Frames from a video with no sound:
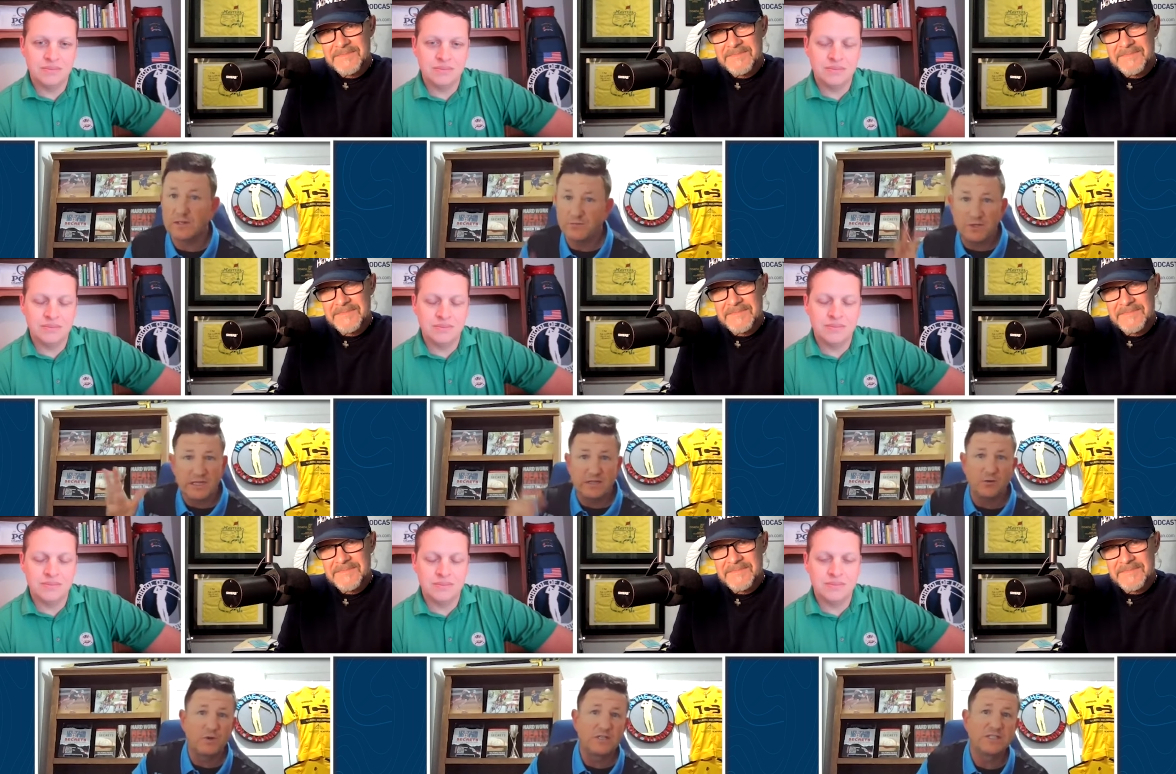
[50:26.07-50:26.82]
Speaker 1: if you need
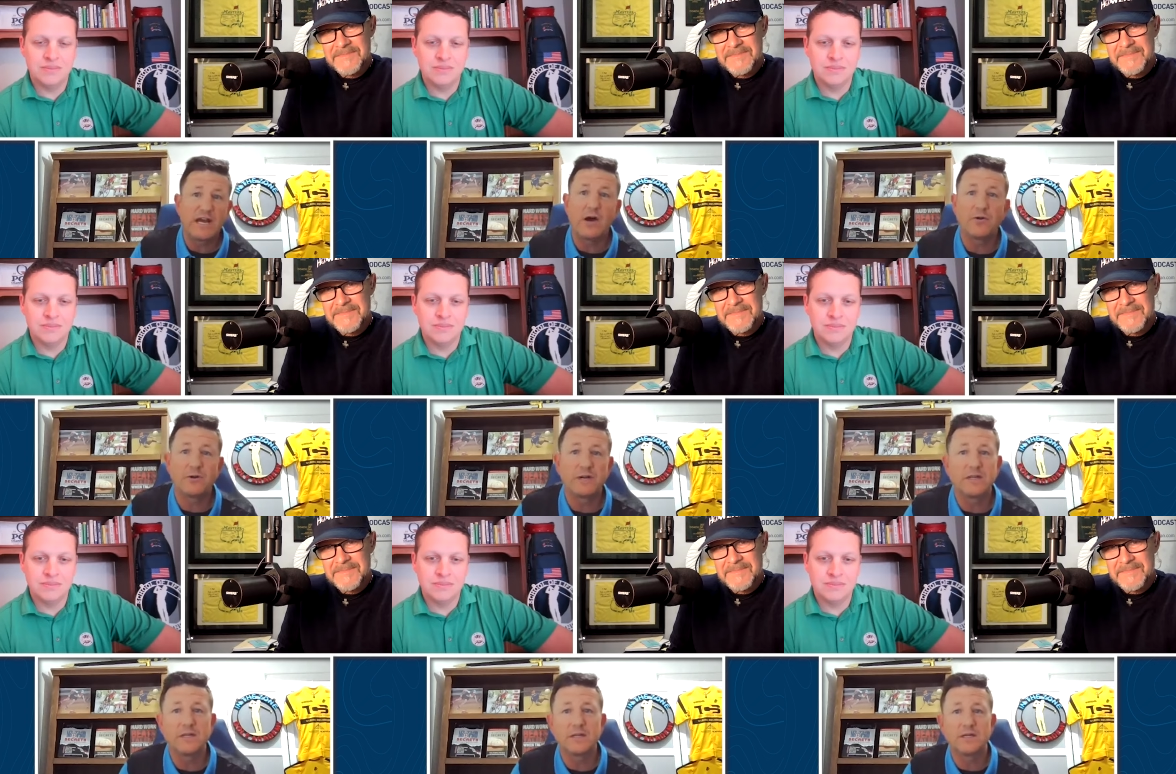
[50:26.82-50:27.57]
to reach out or
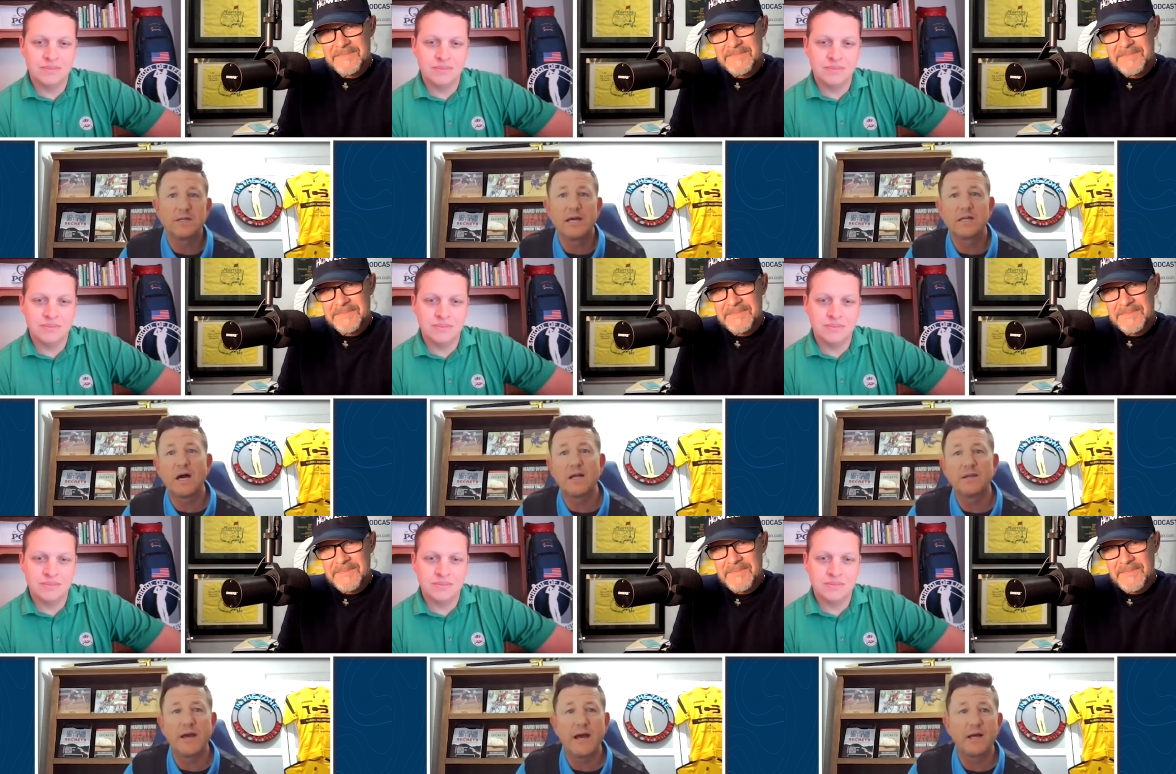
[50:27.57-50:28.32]
anything like that,
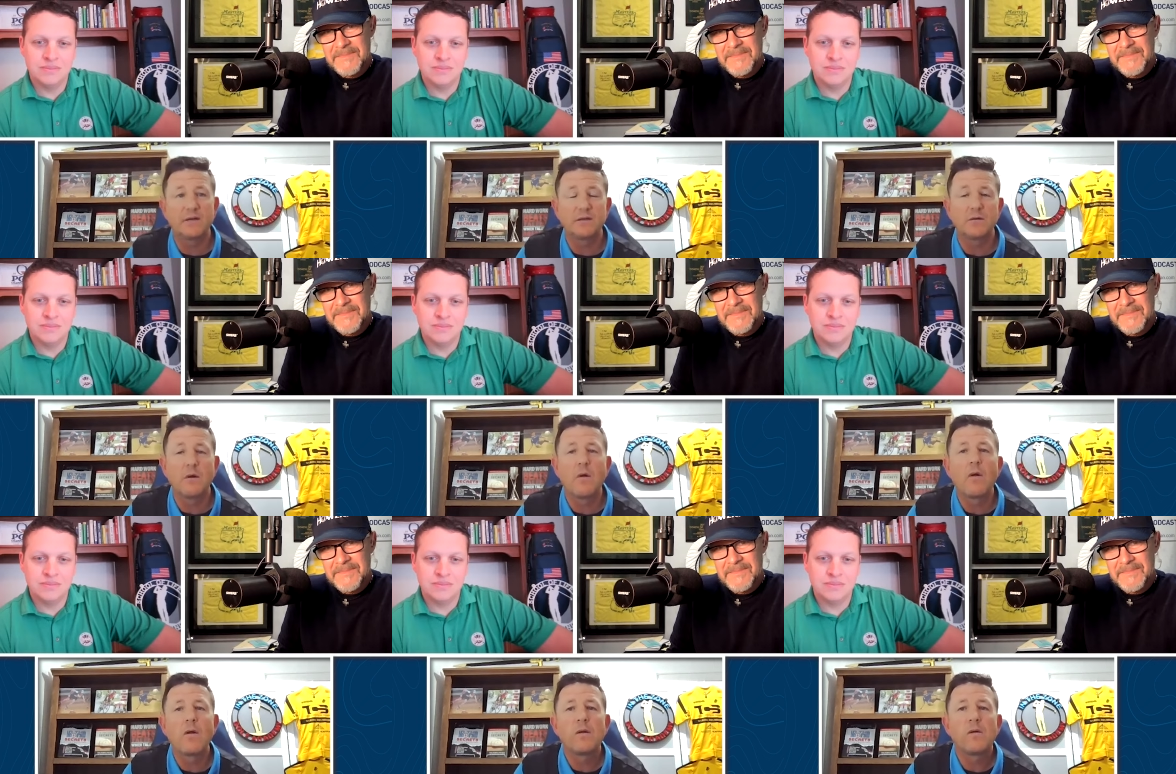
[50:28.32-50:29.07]
contact and
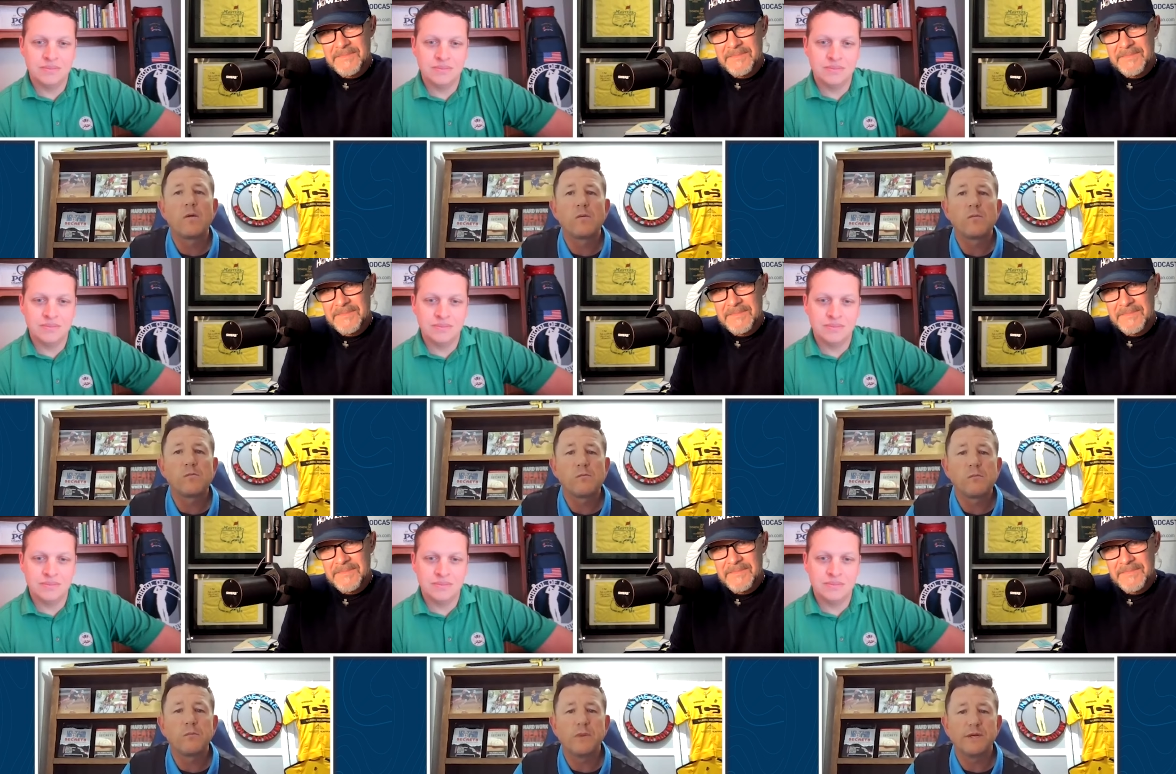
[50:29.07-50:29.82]

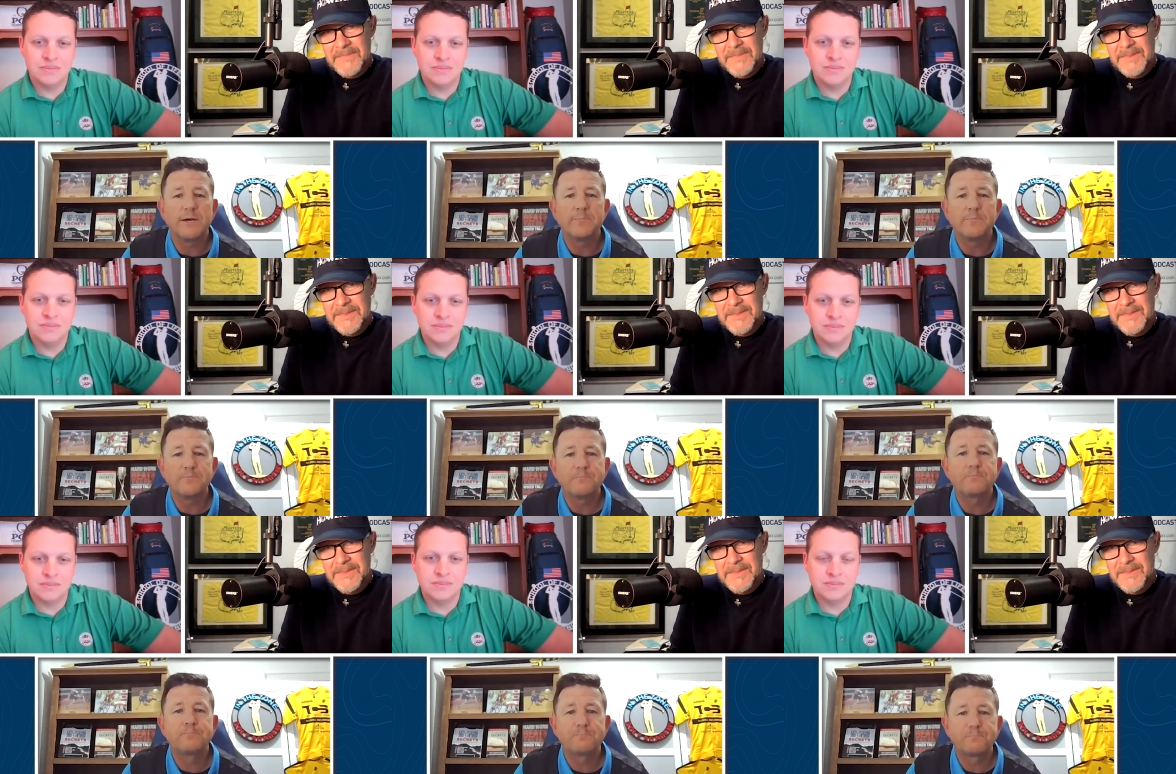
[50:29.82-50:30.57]
but yeah.
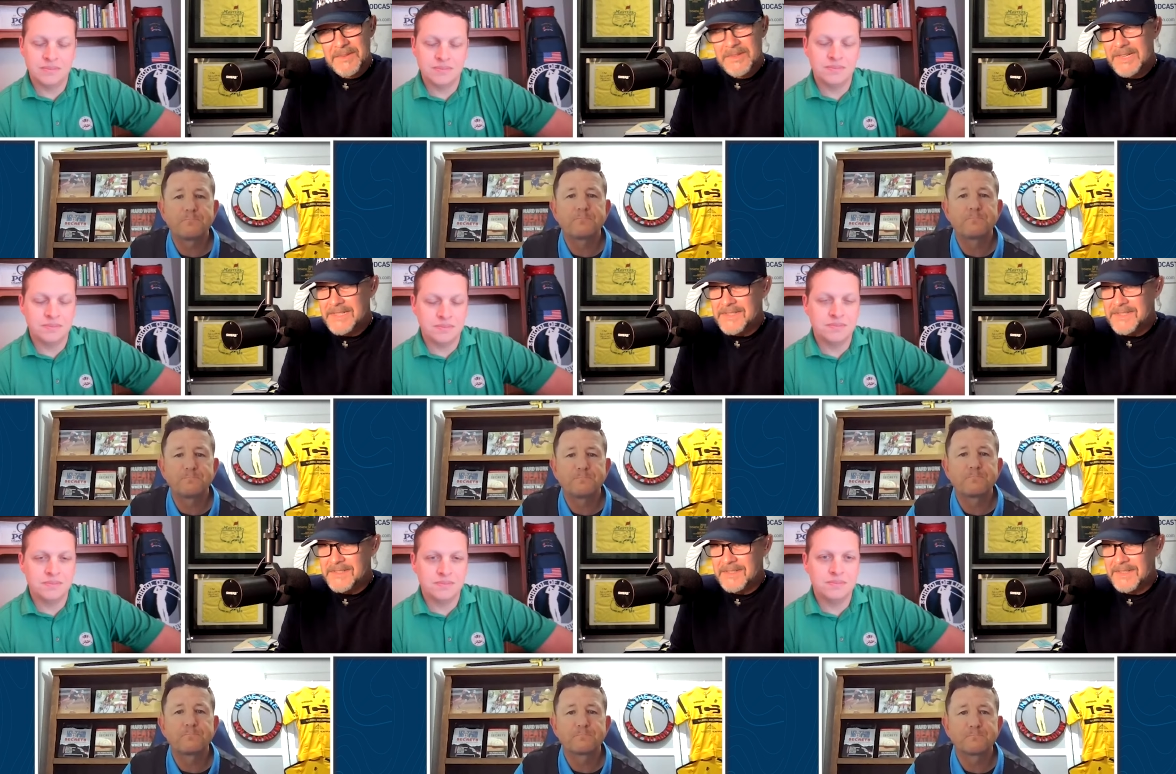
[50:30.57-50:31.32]
Speaker 2: You
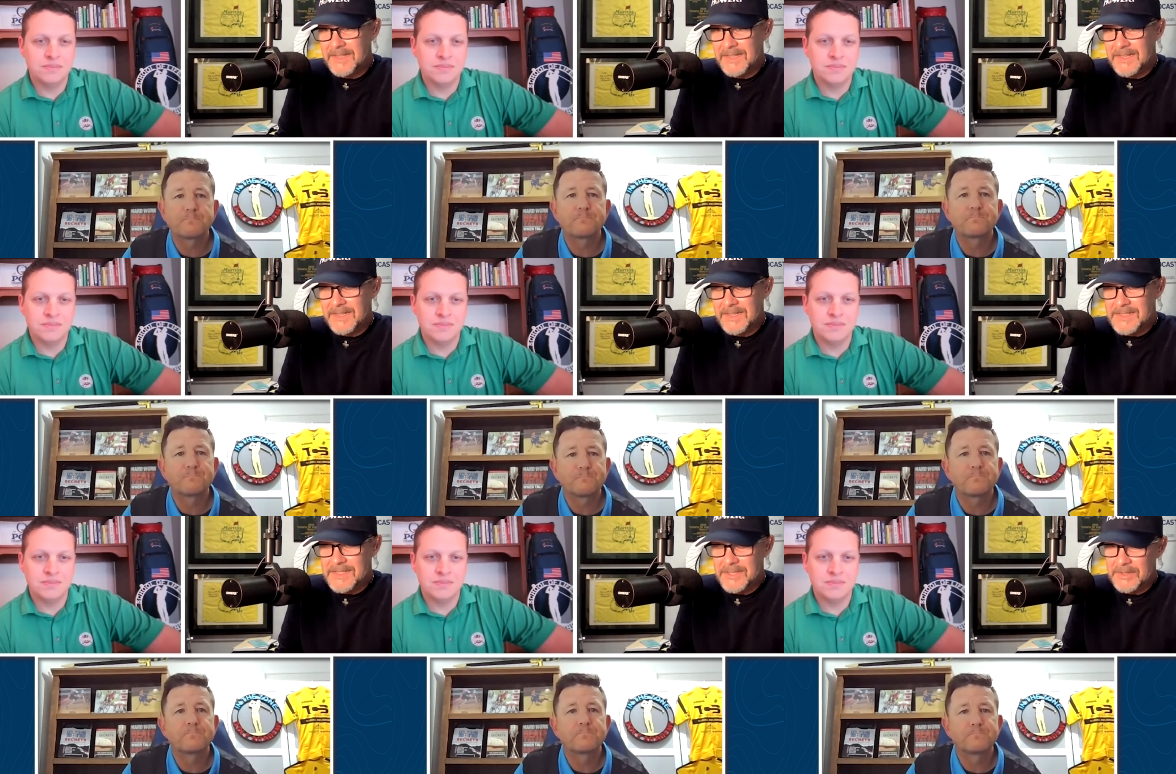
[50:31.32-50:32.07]
guys,
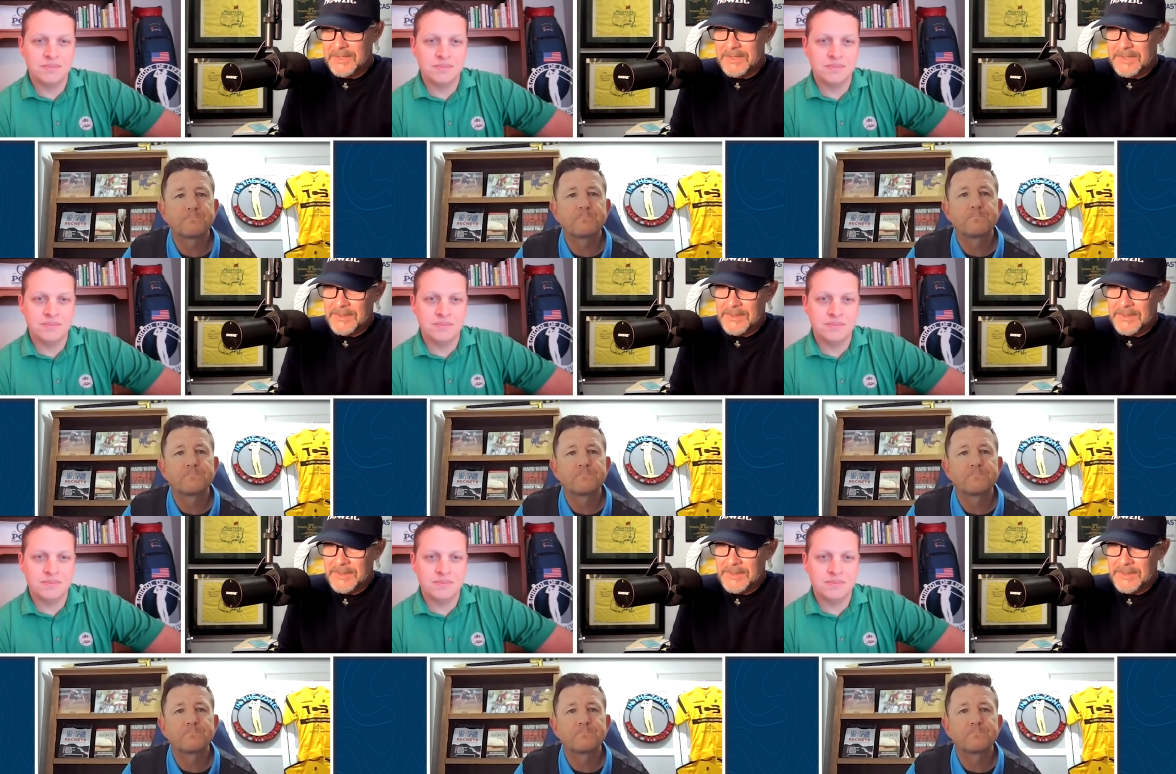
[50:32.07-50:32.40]
it's look.